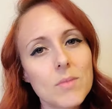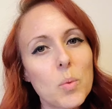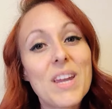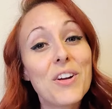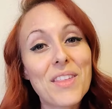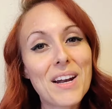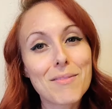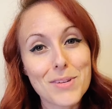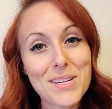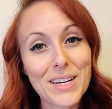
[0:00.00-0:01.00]
We hear that
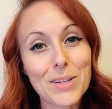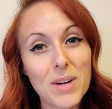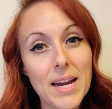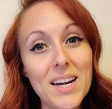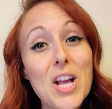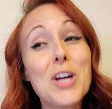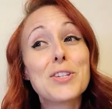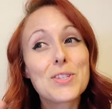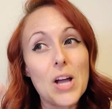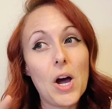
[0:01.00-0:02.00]
every year, right?
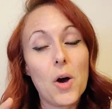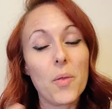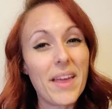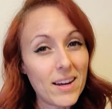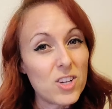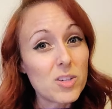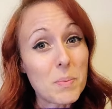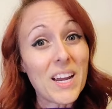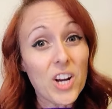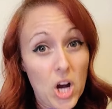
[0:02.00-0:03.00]
So, that could just
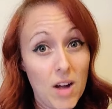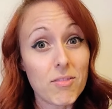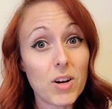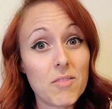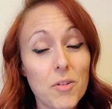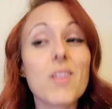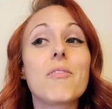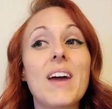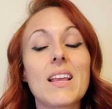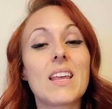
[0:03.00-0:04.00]
be a cover for the
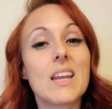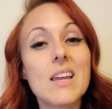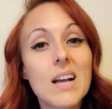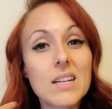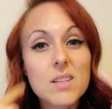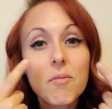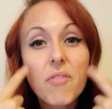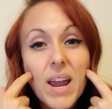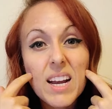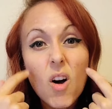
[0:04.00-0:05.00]
fact that he got some
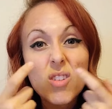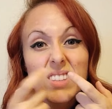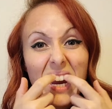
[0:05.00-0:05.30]
fake old